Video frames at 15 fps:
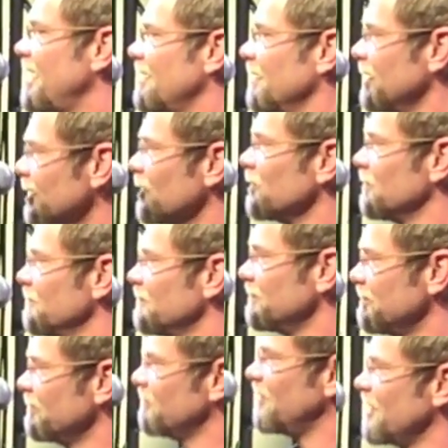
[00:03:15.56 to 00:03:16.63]
a little,
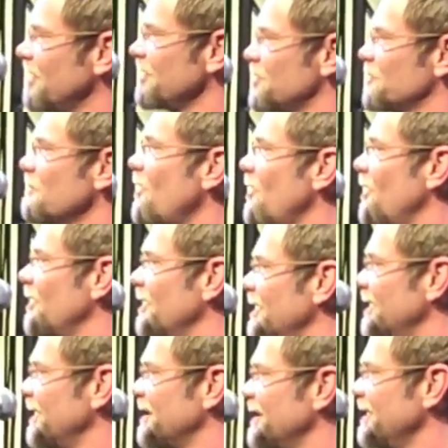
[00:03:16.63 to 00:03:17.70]
very small,
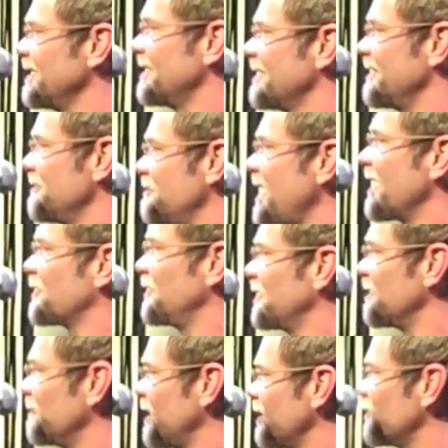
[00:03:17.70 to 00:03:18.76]
I think, factory
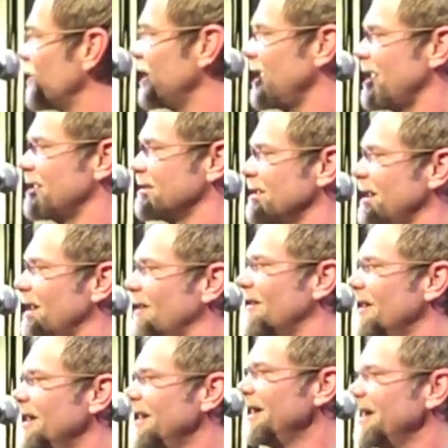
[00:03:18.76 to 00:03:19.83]
compared to what he has now.
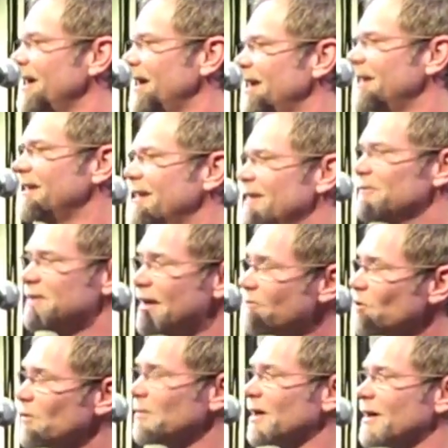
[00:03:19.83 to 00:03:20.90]
And it was after
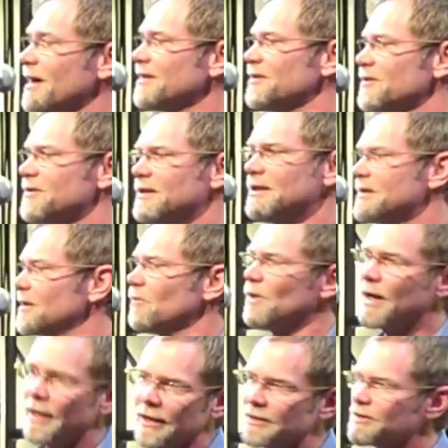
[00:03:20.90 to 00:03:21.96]
one of my concerts, and he said, "Well,
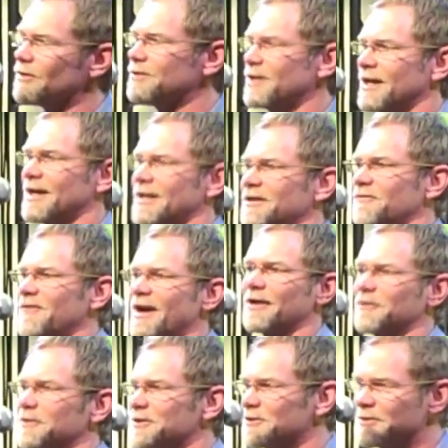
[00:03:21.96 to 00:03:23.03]
hey, let's go check out the
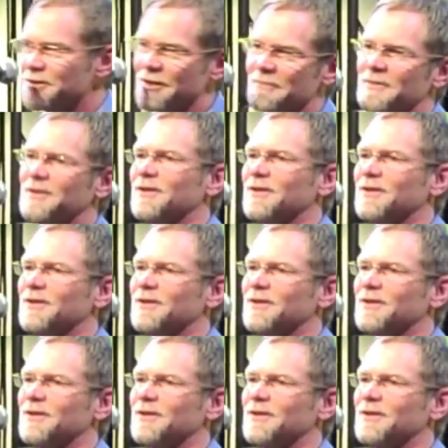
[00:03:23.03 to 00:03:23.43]
factory." So we jumped in the